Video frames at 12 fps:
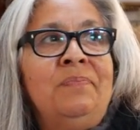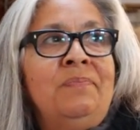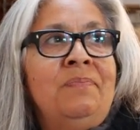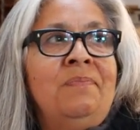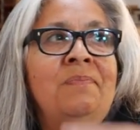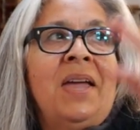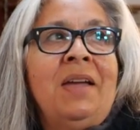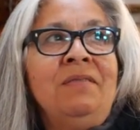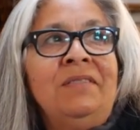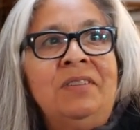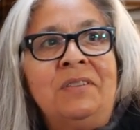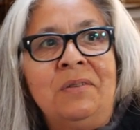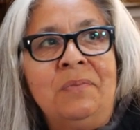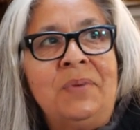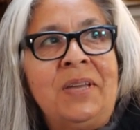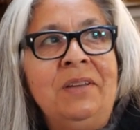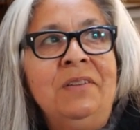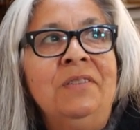mountains or
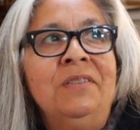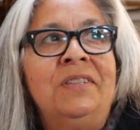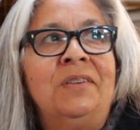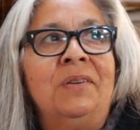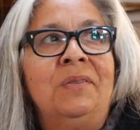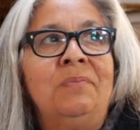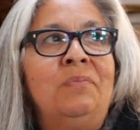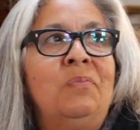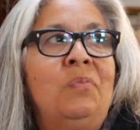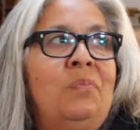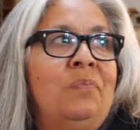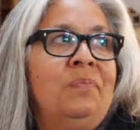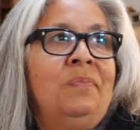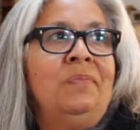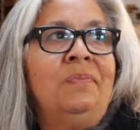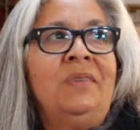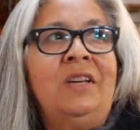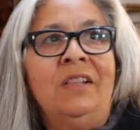hills or
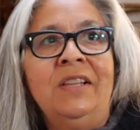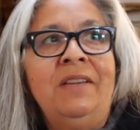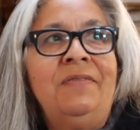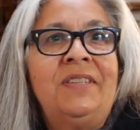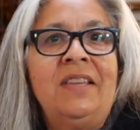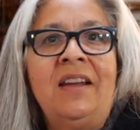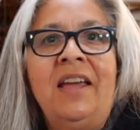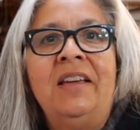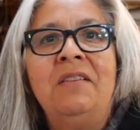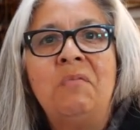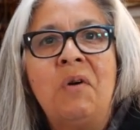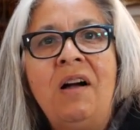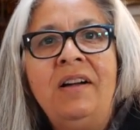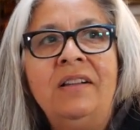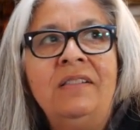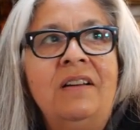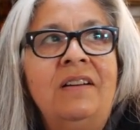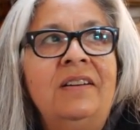cliffs that I can walk
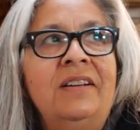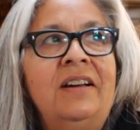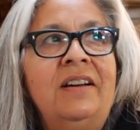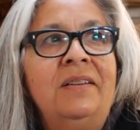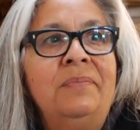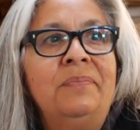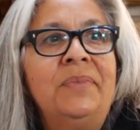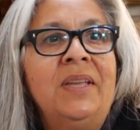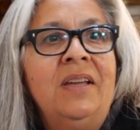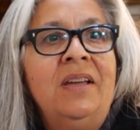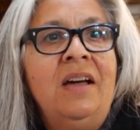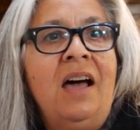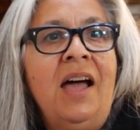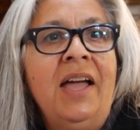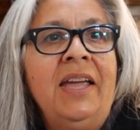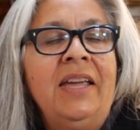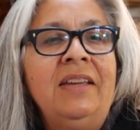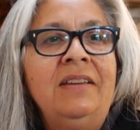along. Um,
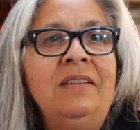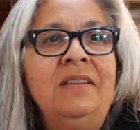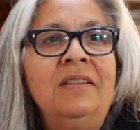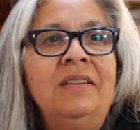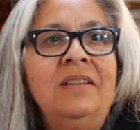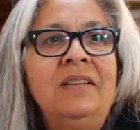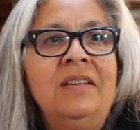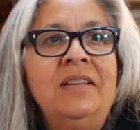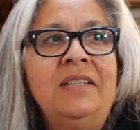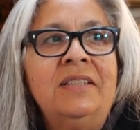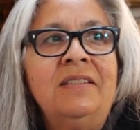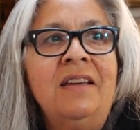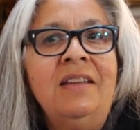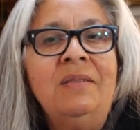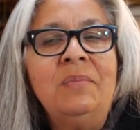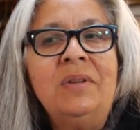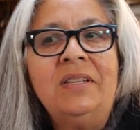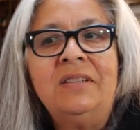I, it's
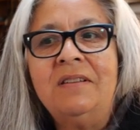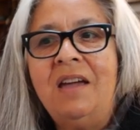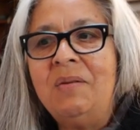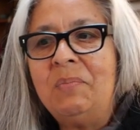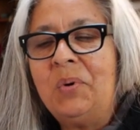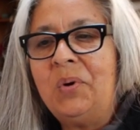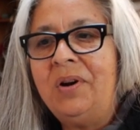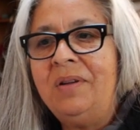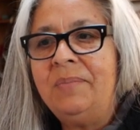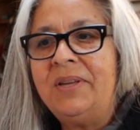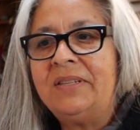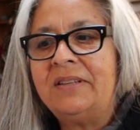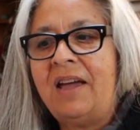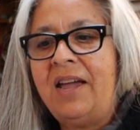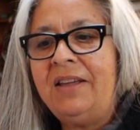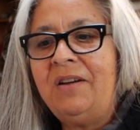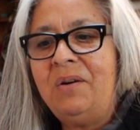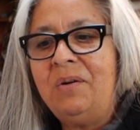not, it's not boredom. It's
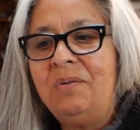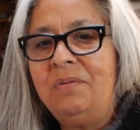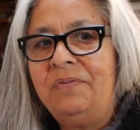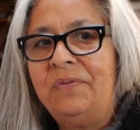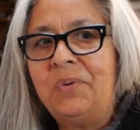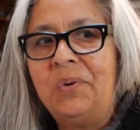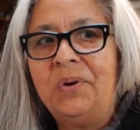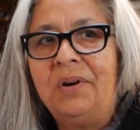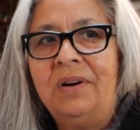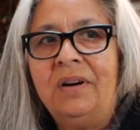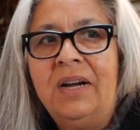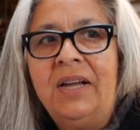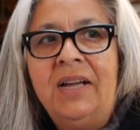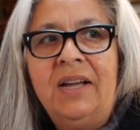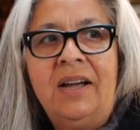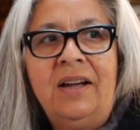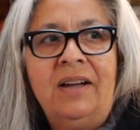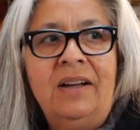I go for
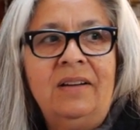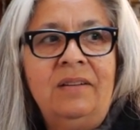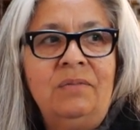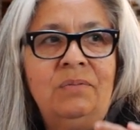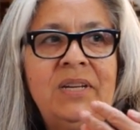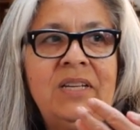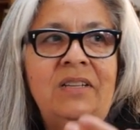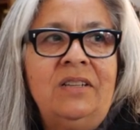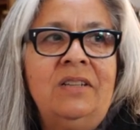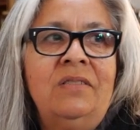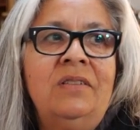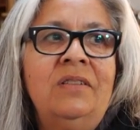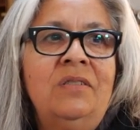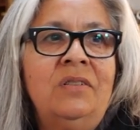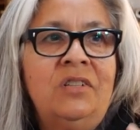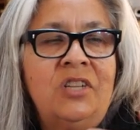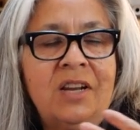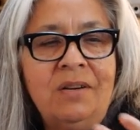uh,
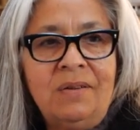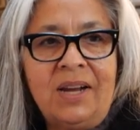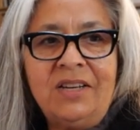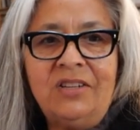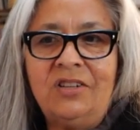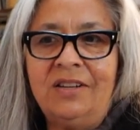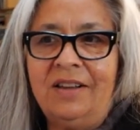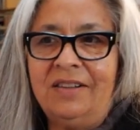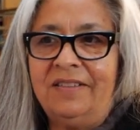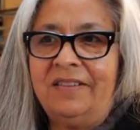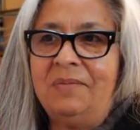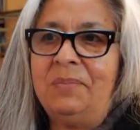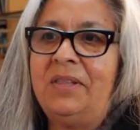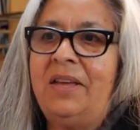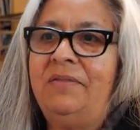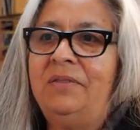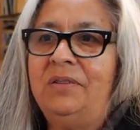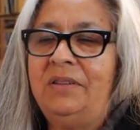regeneration on some
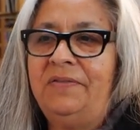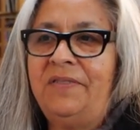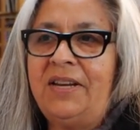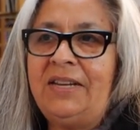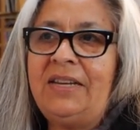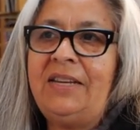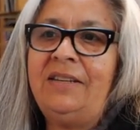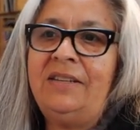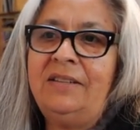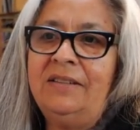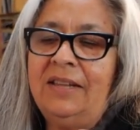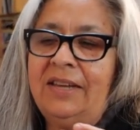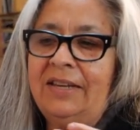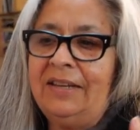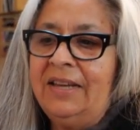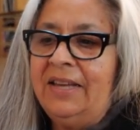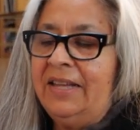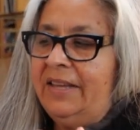level. If I need to, like,
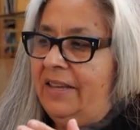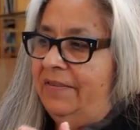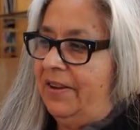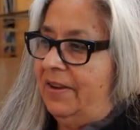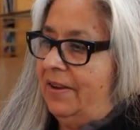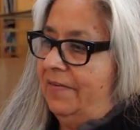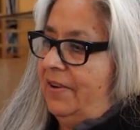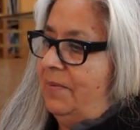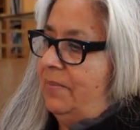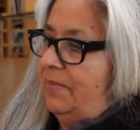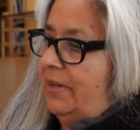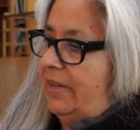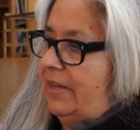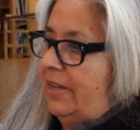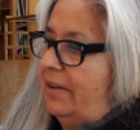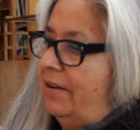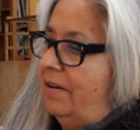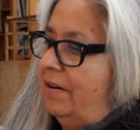if I if I'm
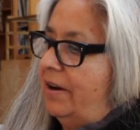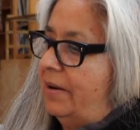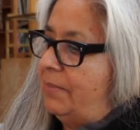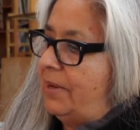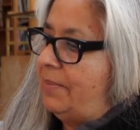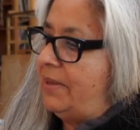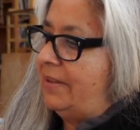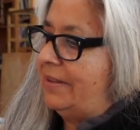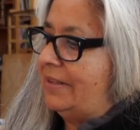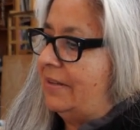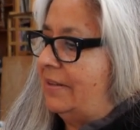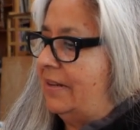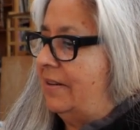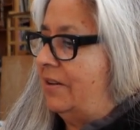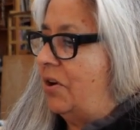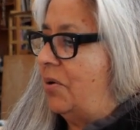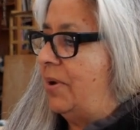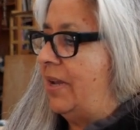here and maybe this isn't
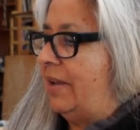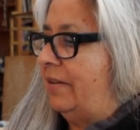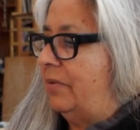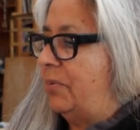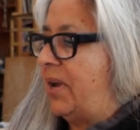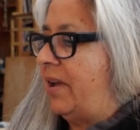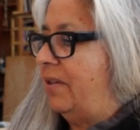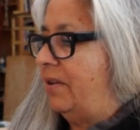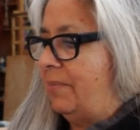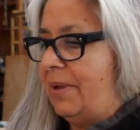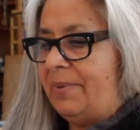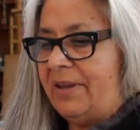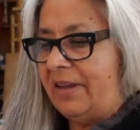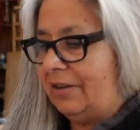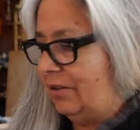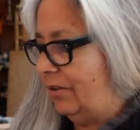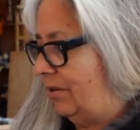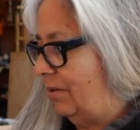going as well, or maybe I
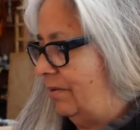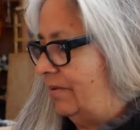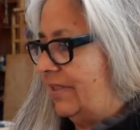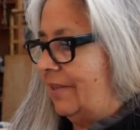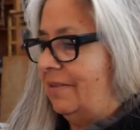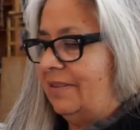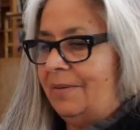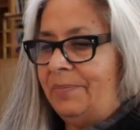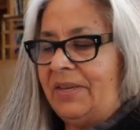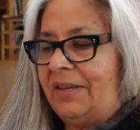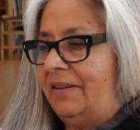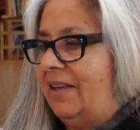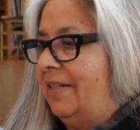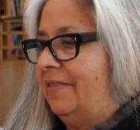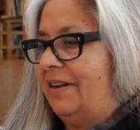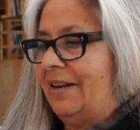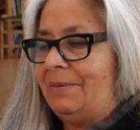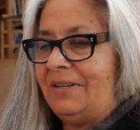glued something that I